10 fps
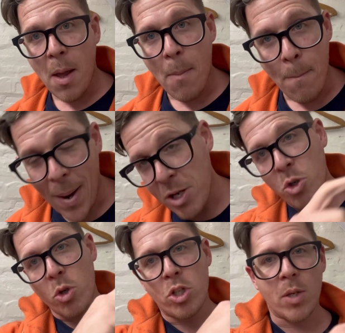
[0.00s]
Make
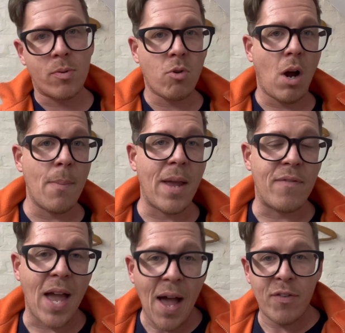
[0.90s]
sure you subscribe if
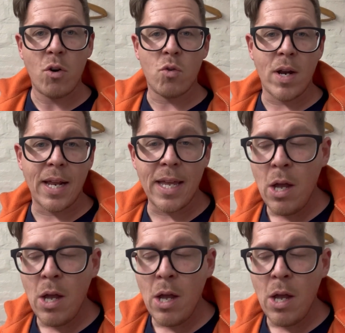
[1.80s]
you haven't already.